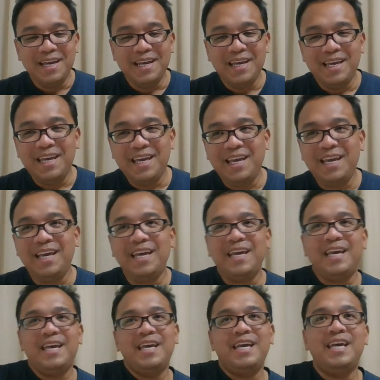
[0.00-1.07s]
He
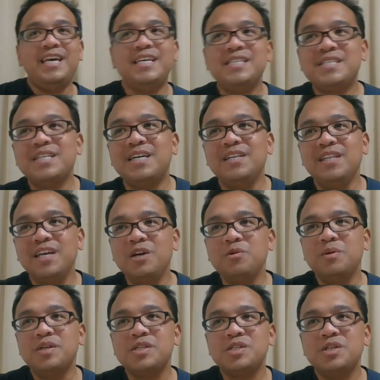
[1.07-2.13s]
is a
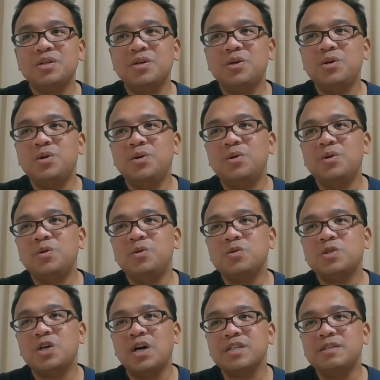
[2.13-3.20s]
linguist who
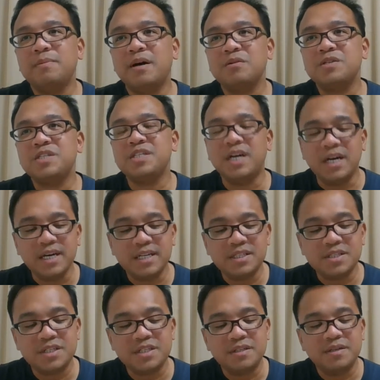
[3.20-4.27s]
talked about
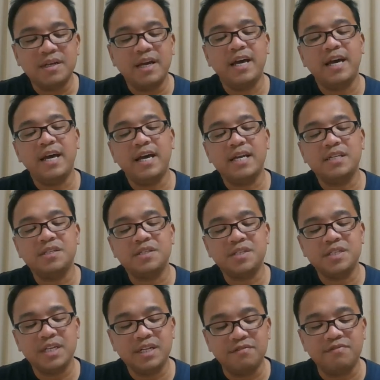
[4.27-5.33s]
signs and
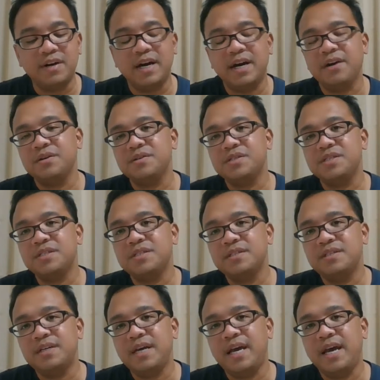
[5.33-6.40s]
signifiers
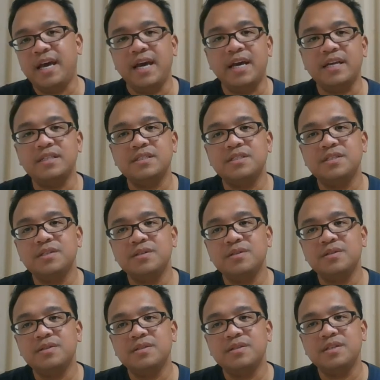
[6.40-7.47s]
and
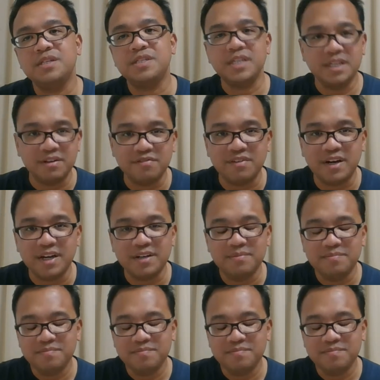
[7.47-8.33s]
the signified.